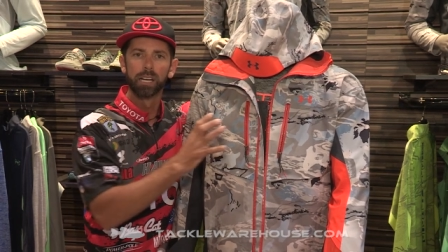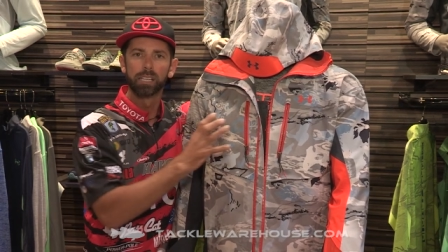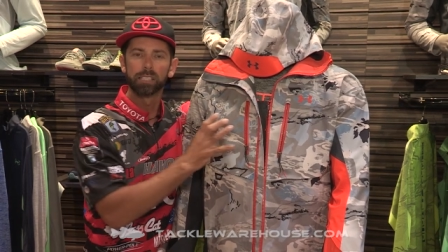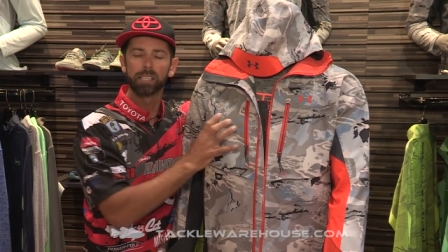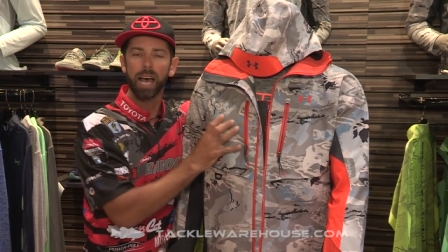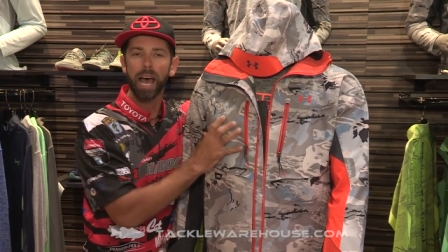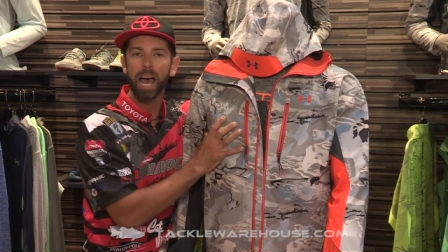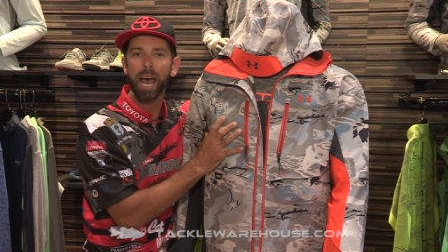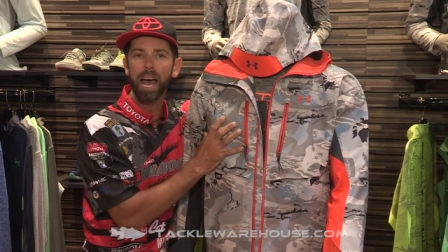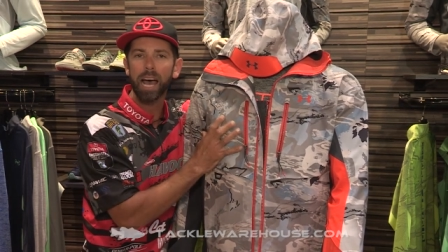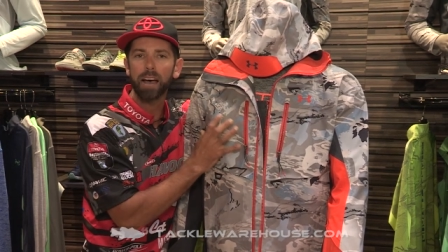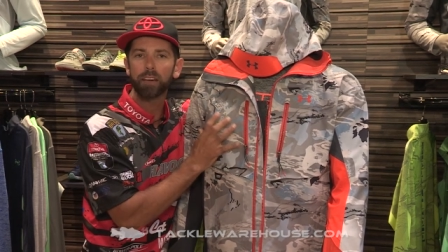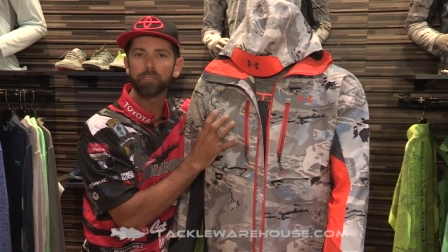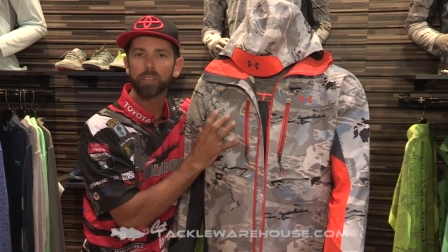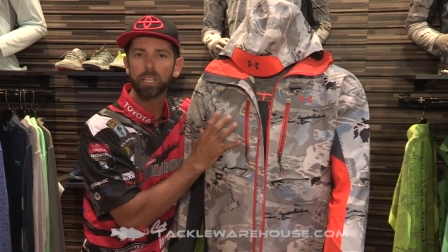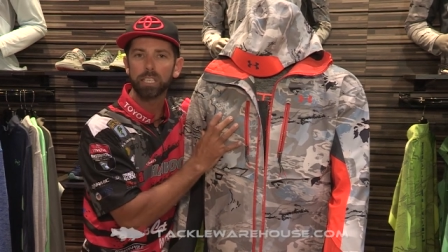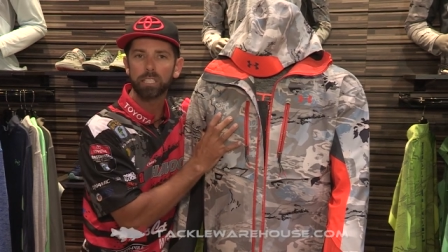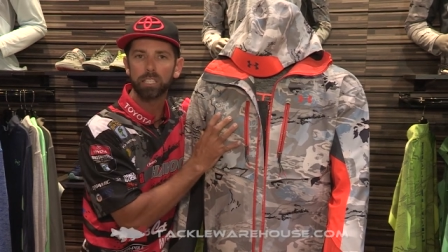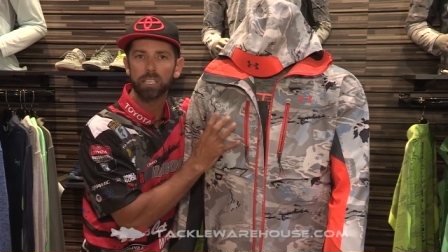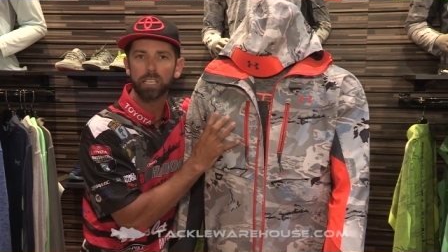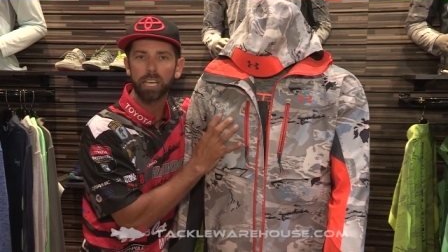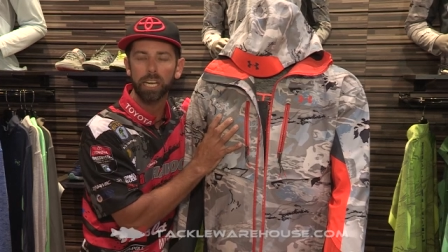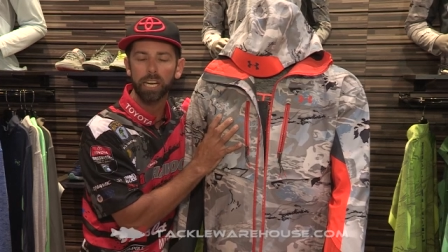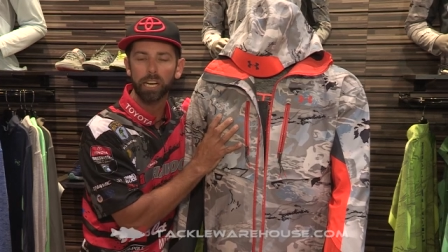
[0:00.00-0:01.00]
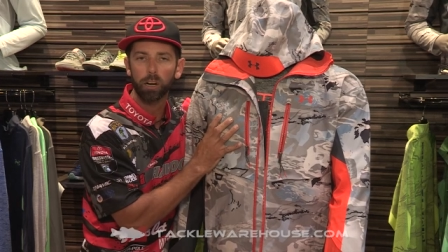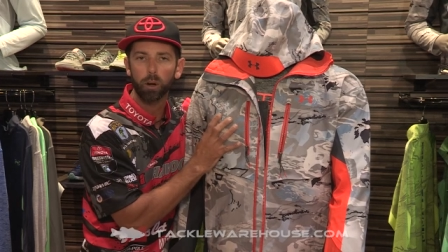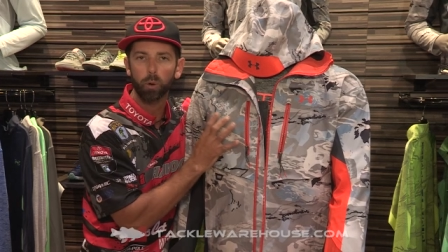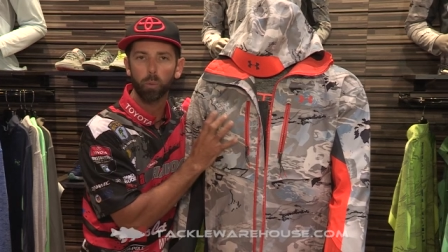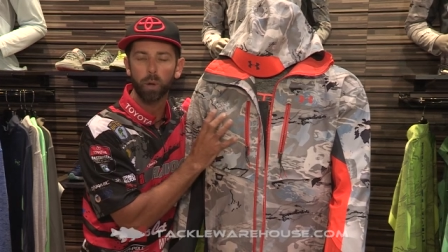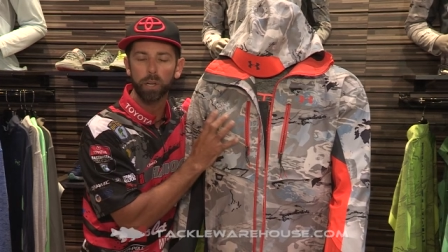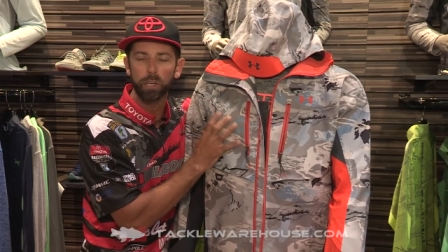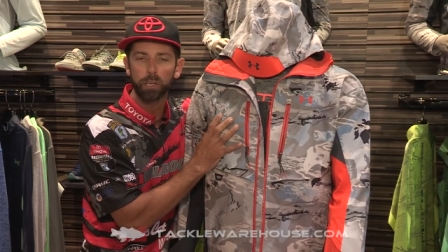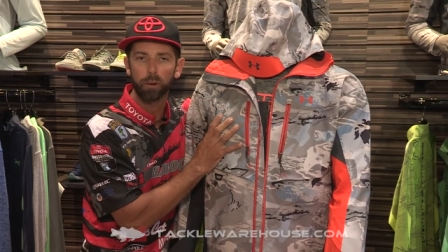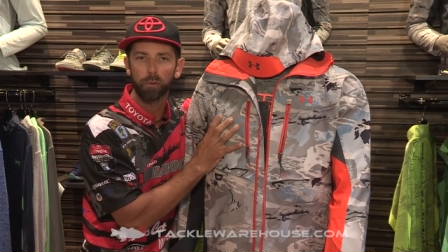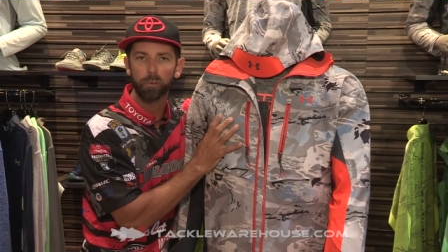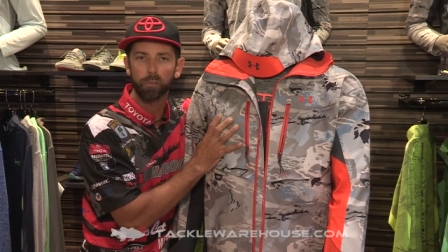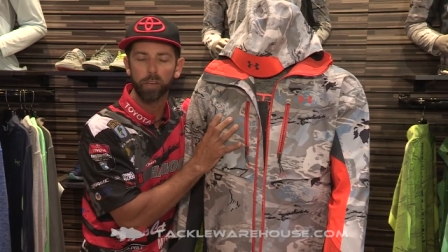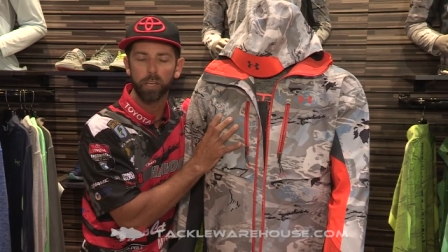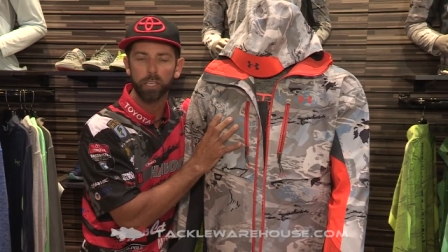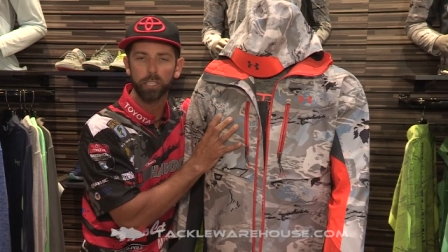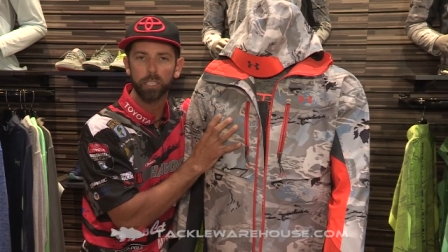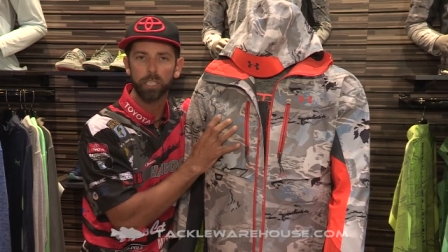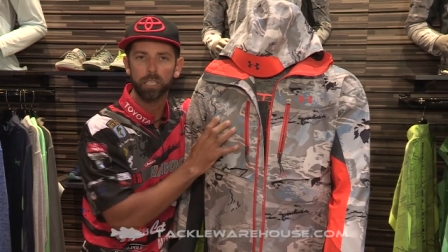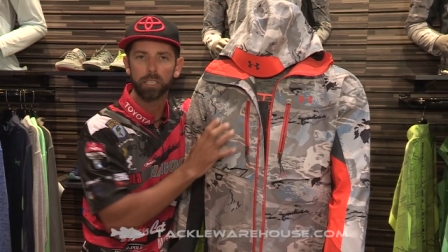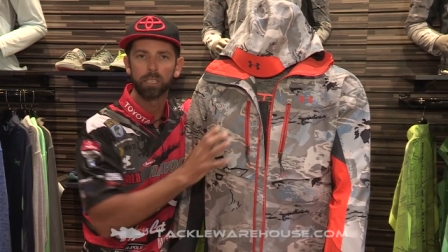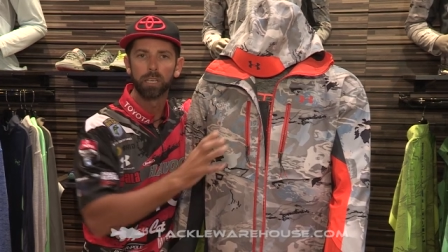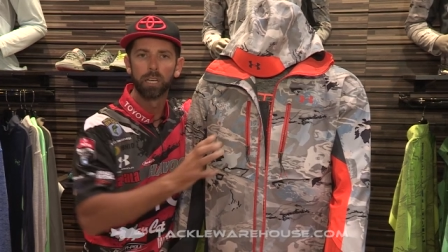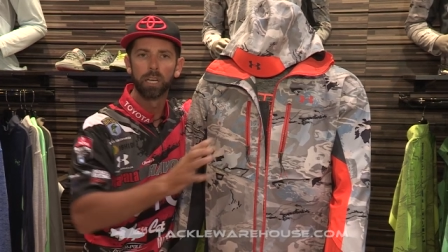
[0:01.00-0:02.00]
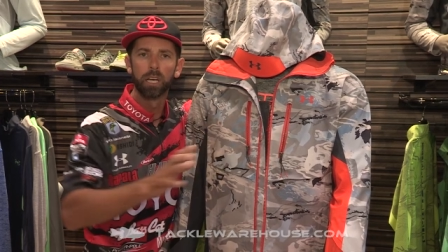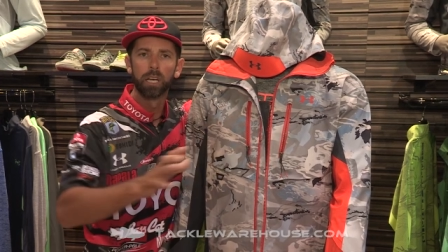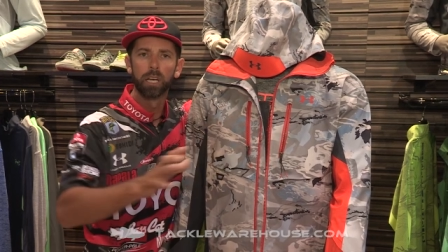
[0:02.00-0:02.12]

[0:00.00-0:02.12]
to have this gear when you're fishing.